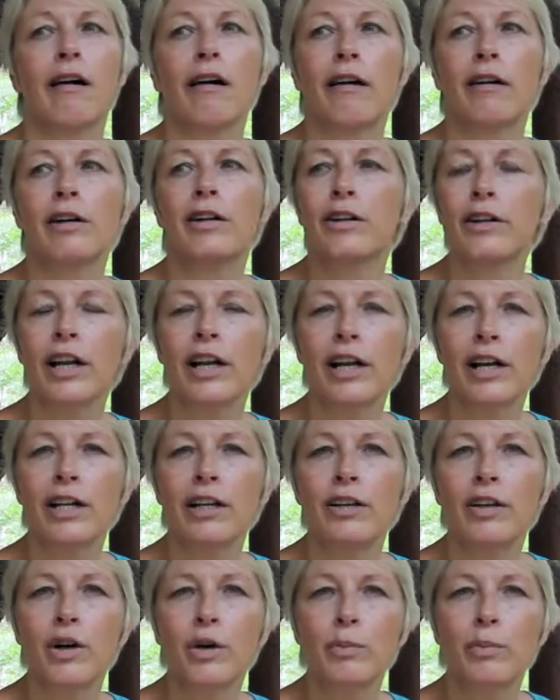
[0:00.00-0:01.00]
cooking on an
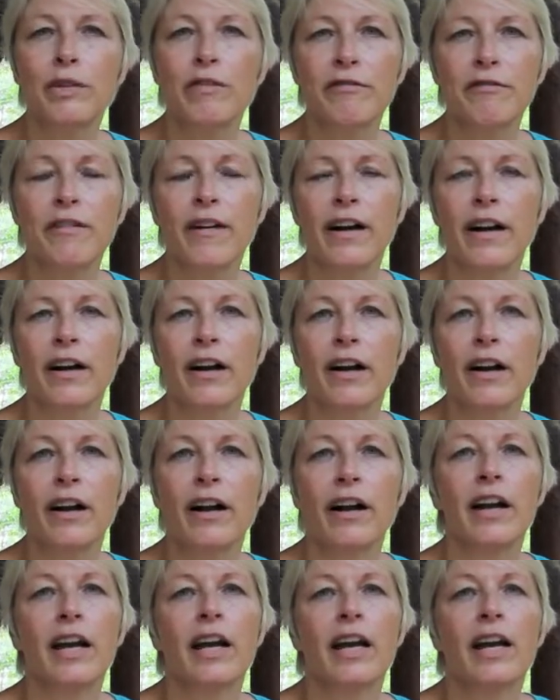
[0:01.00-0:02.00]
open fire,
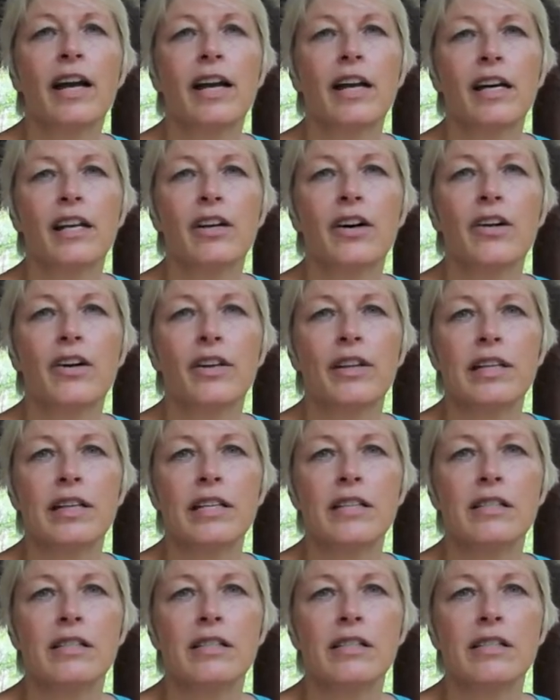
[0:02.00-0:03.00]
and all
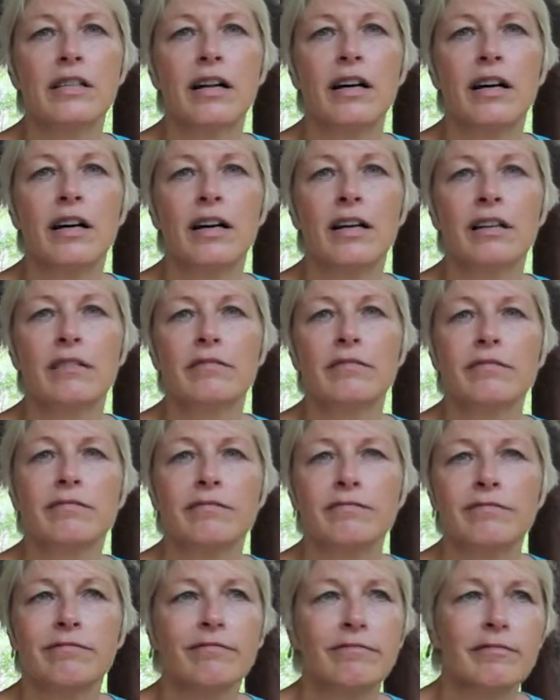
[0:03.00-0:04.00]
these
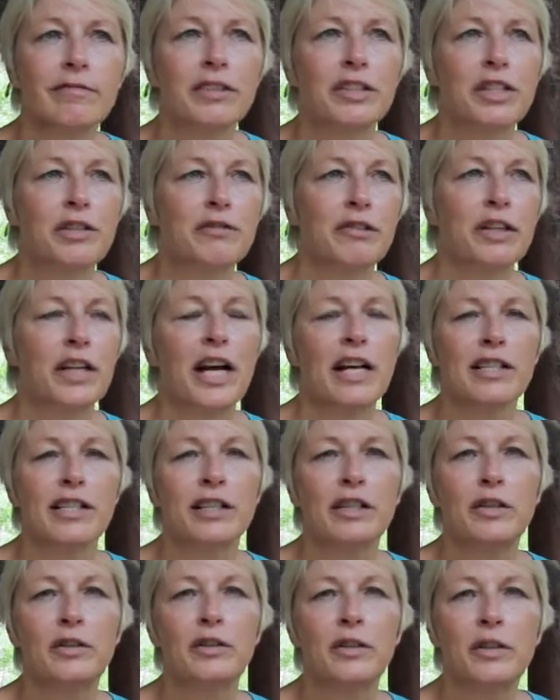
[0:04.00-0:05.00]
different kinds of
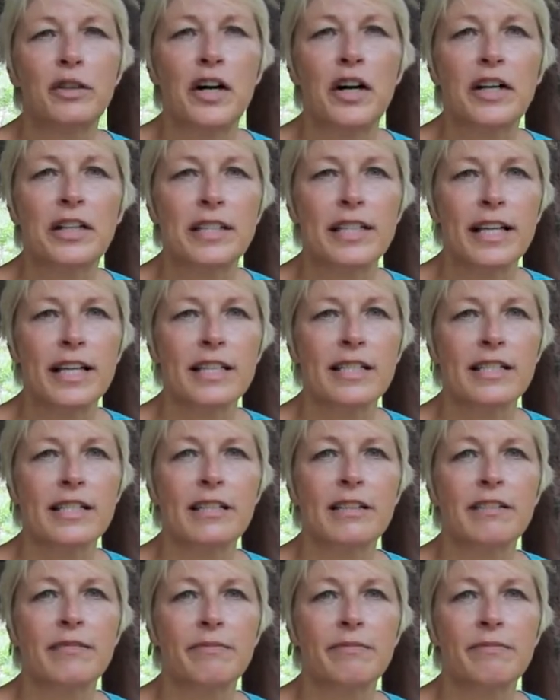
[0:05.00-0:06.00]
local context
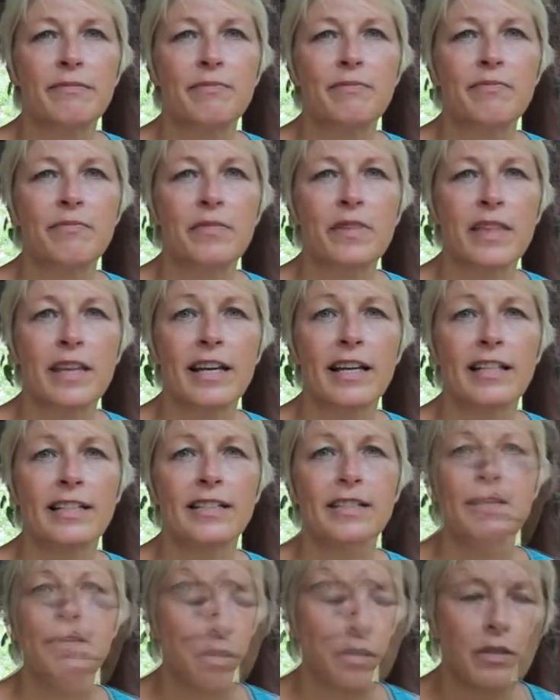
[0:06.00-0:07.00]
things.
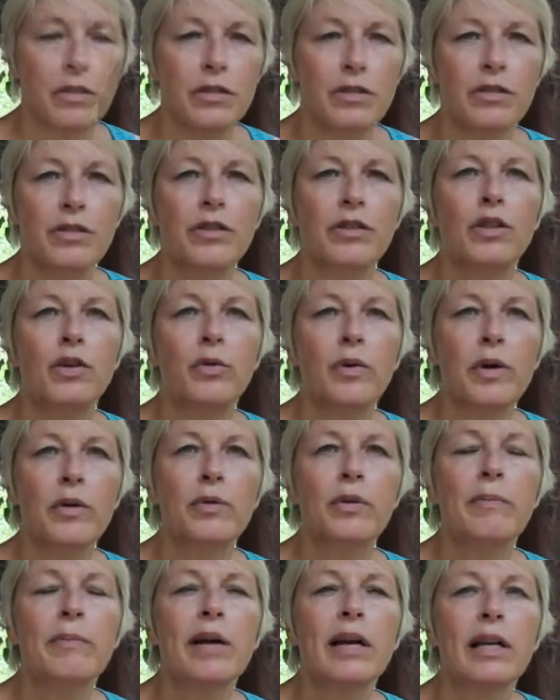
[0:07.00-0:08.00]
So the way
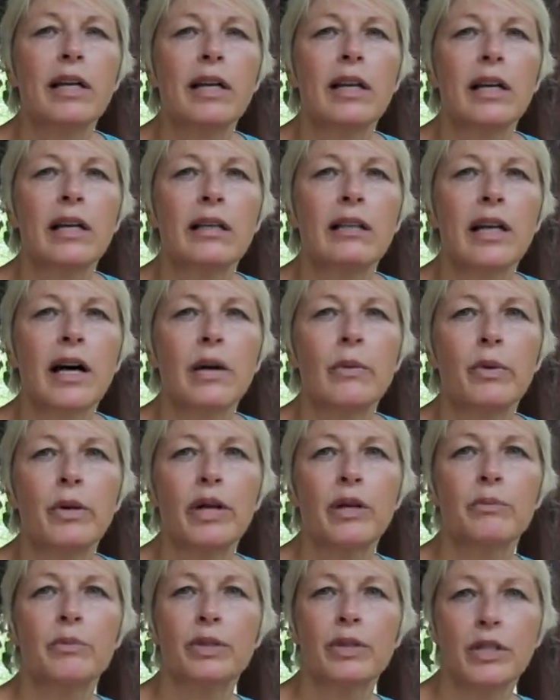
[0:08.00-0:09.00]
we're making
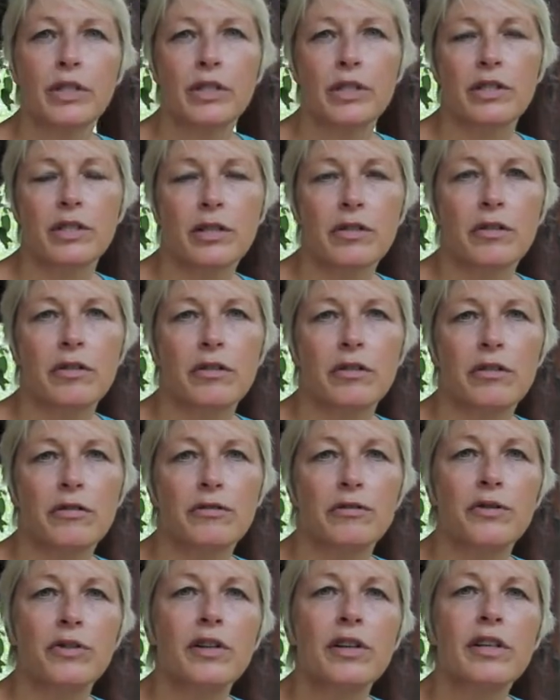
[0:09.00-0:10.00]
library books
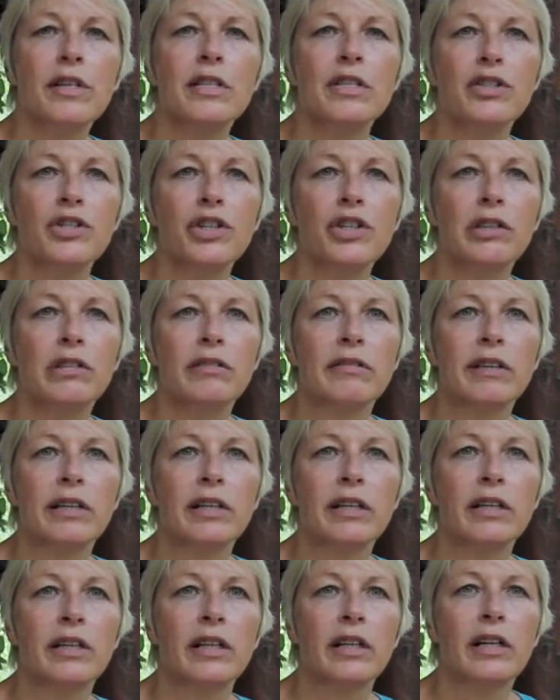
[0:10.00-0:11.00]
for these
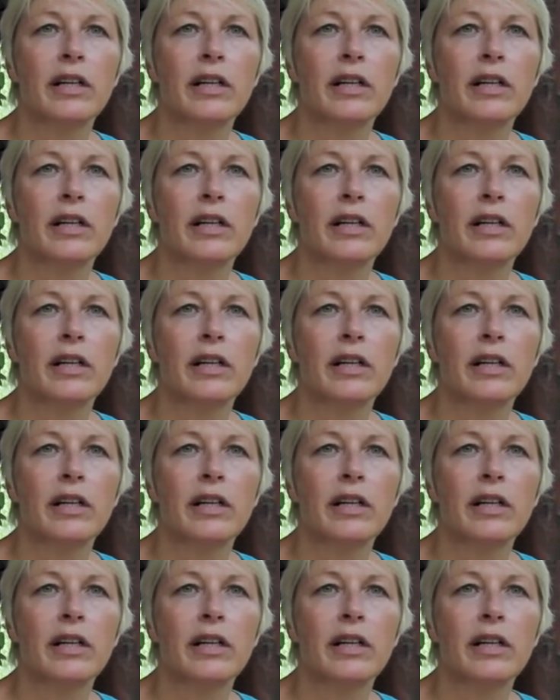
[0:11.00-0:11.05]
children